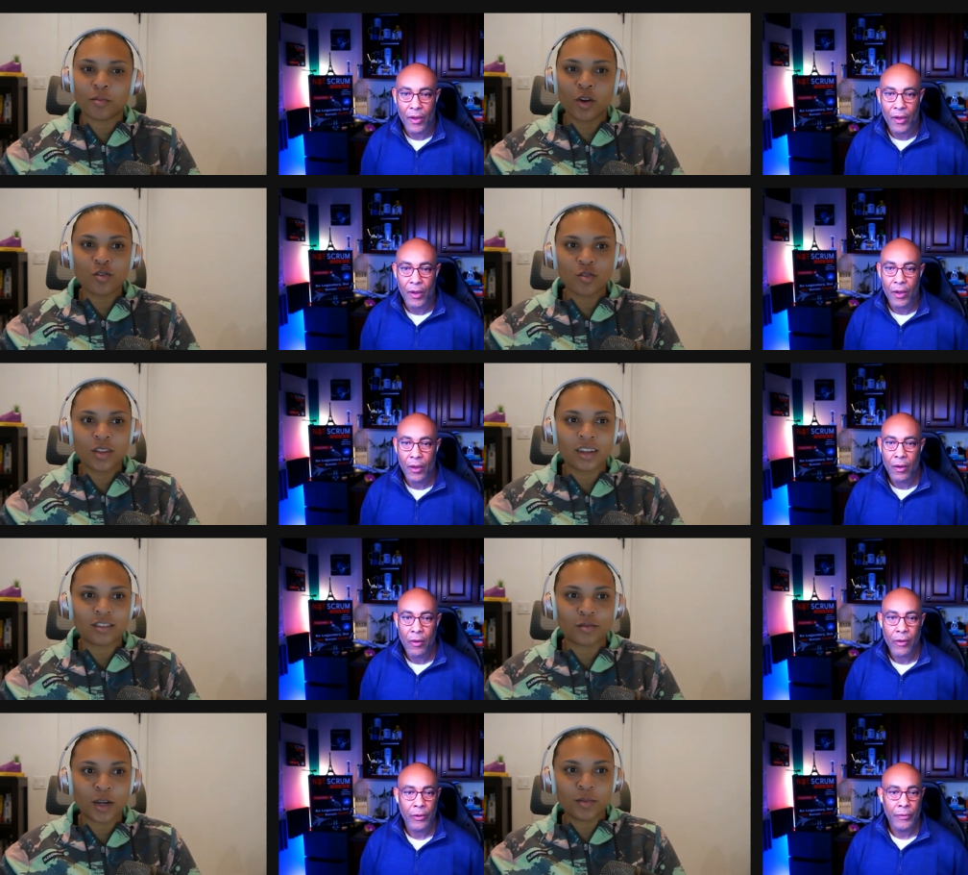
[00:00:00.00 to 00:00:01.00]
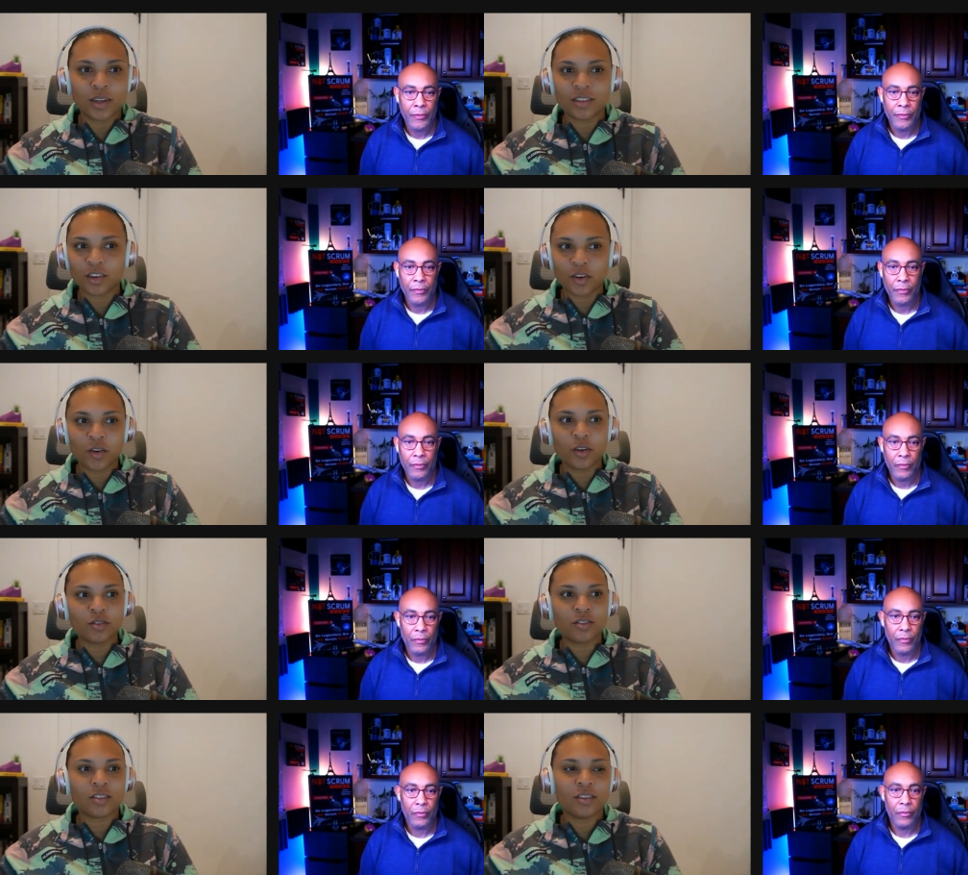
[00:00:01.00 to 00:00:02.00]
Speaker 1: Marshall, and that's my amazing
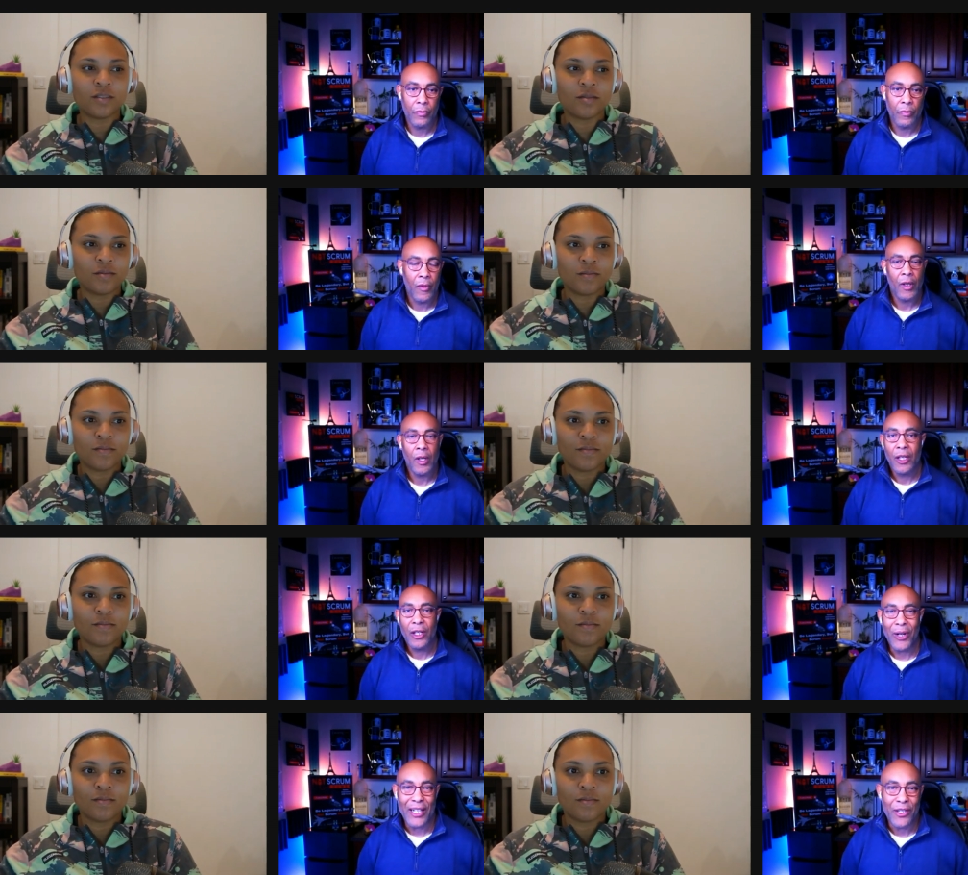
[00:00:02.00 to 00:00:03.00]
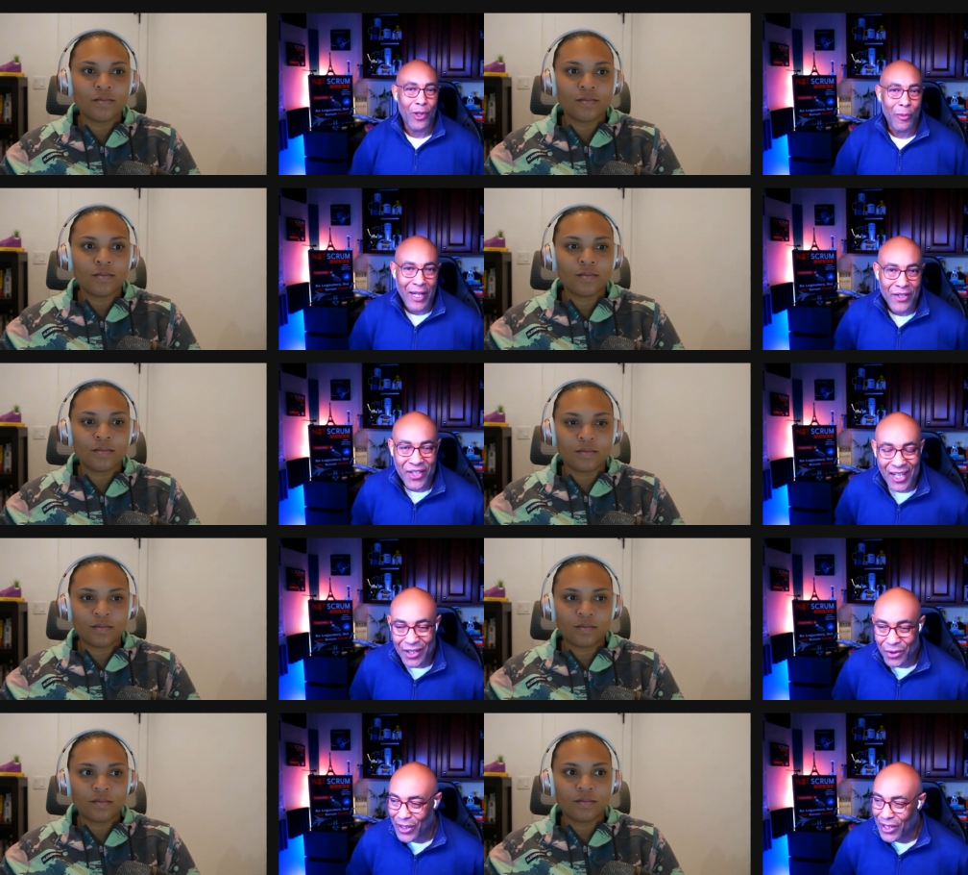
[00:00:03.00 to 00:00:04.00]
co-host,
Speaker 2: Grand Scrum Master
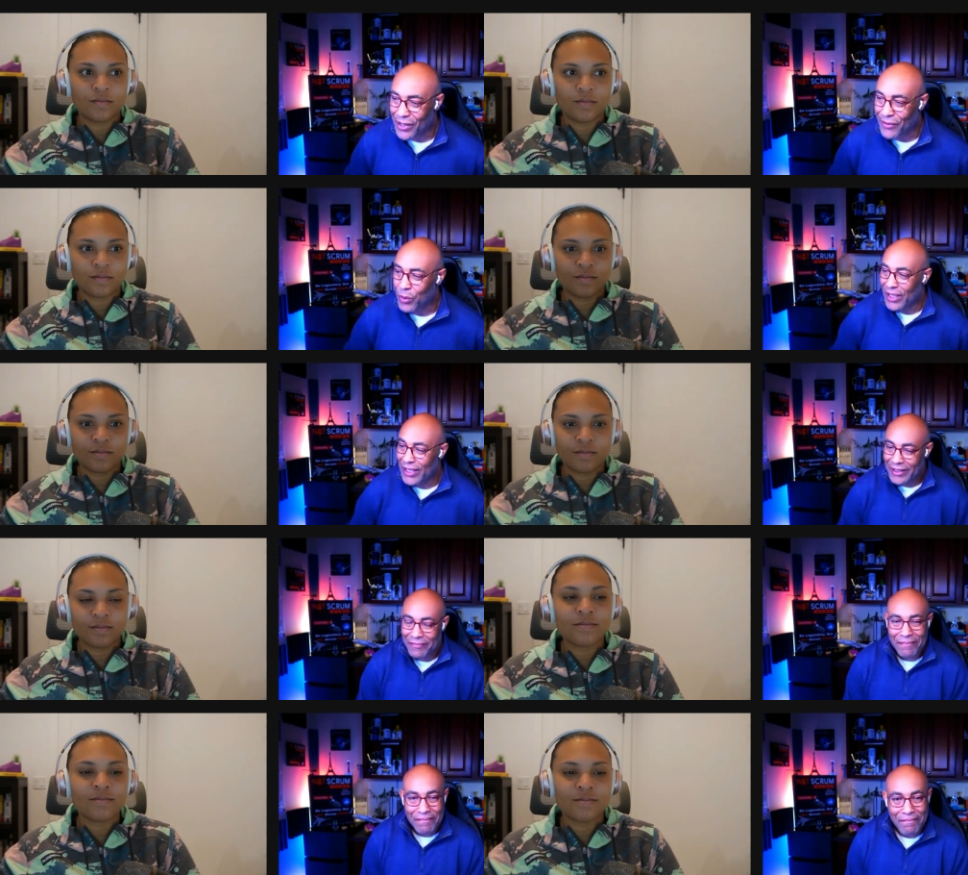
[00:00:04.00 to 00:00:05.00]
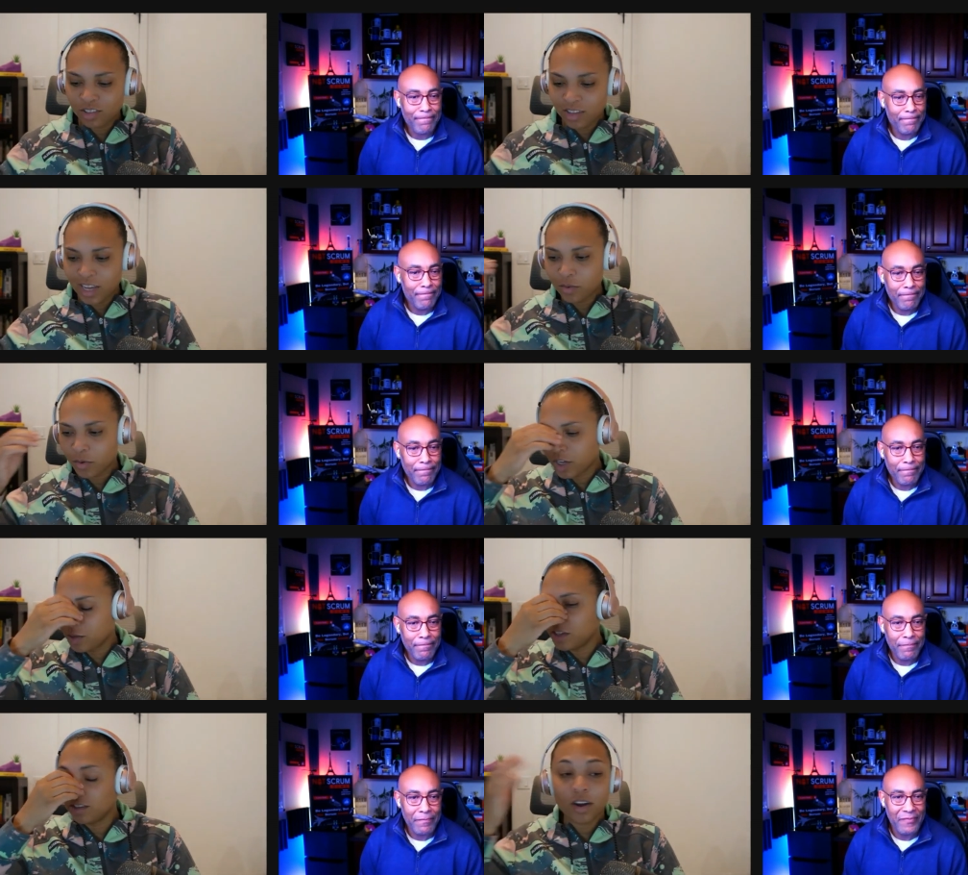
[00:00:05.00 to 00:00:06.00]
Scott. Greetings, everyone.
Speaker 1: Today, we're going
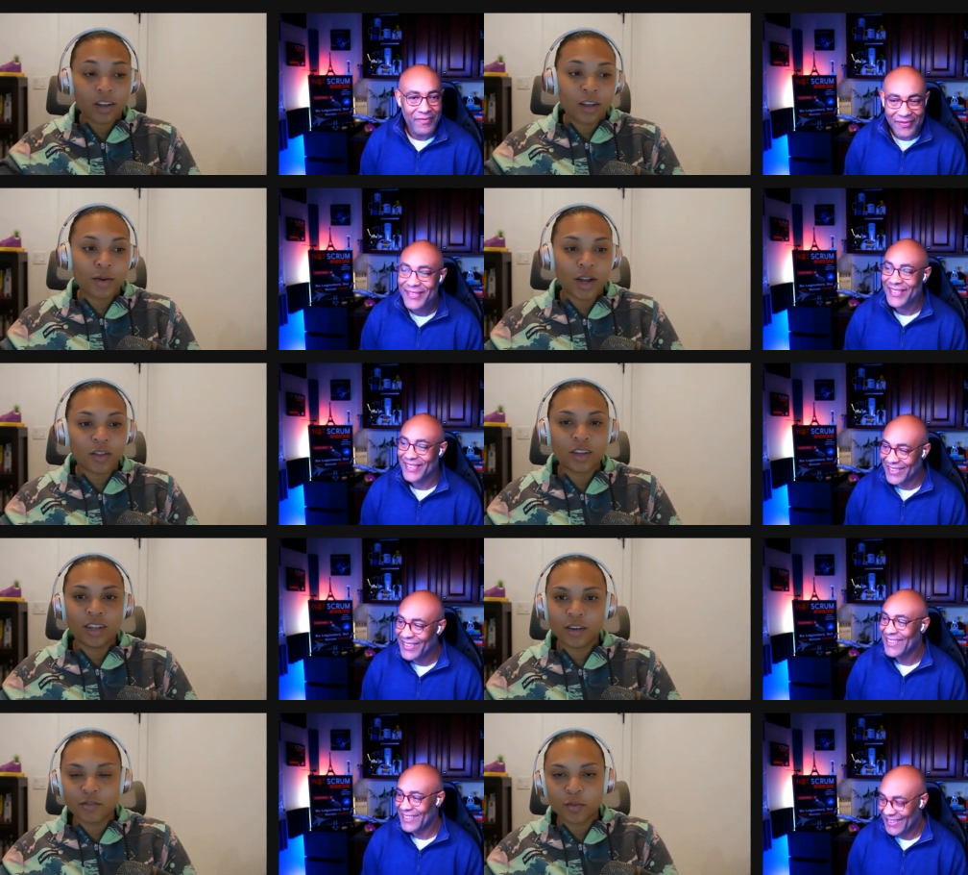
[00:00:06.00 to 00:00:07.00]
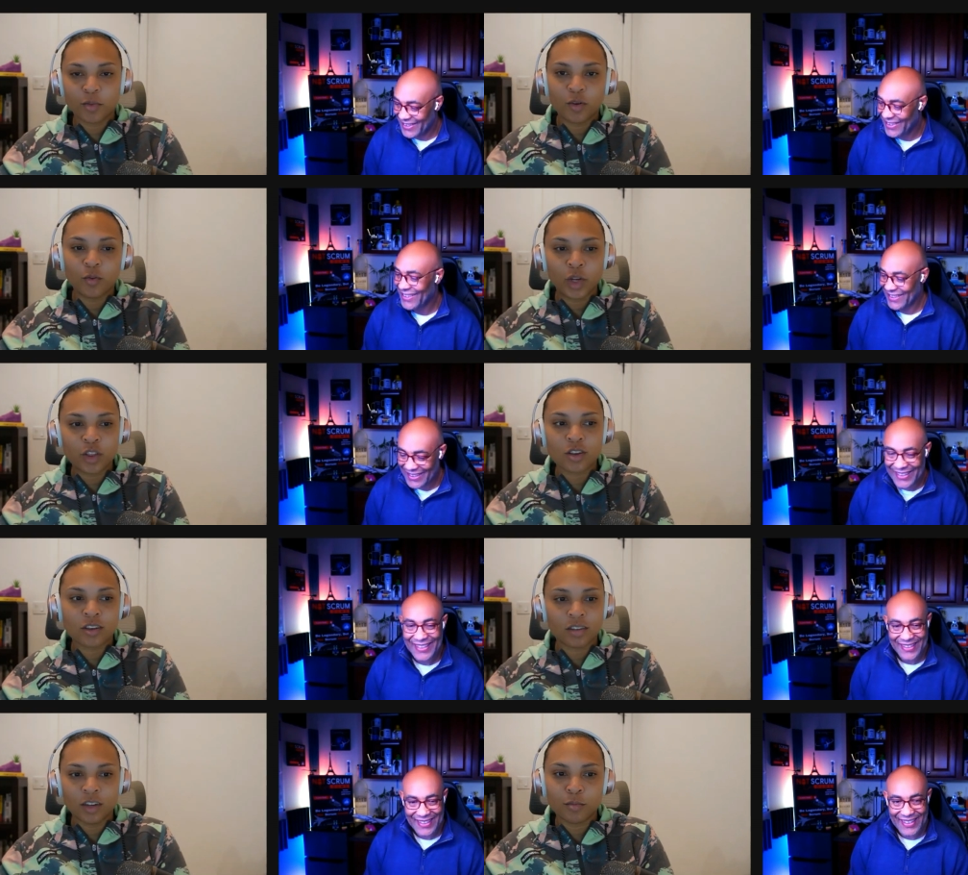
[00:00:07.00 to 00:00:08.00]
to be talking about the inevitable, which
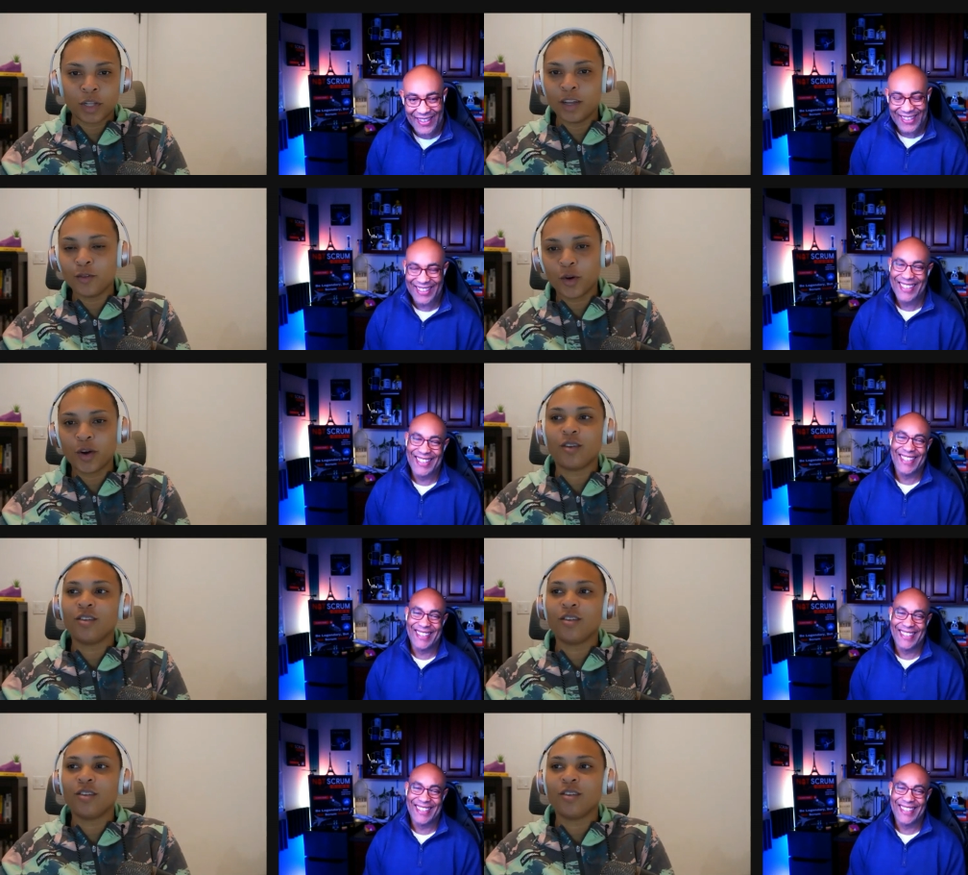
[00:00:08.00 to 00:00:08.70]
is unplanned work.